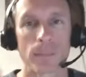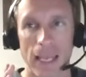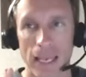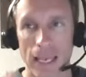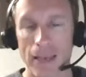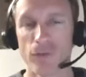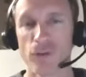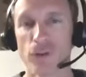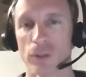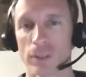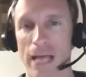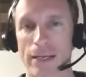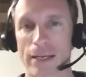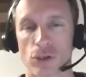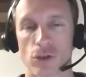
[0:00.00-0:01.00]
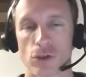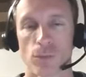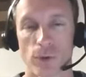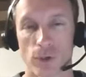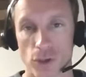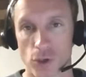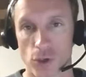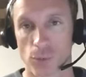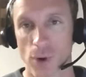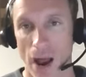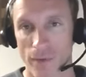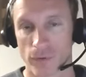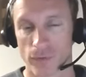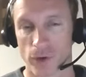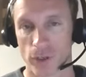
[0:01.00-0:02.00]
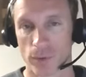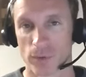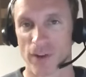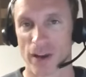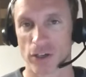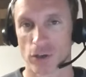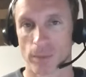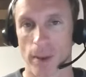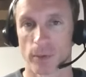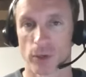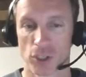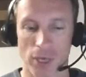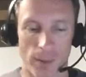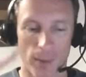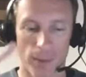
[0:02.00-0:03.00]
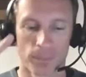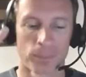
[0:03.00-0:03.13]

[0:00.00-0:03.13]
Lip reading: If you elect to pursue Profit First professional membership,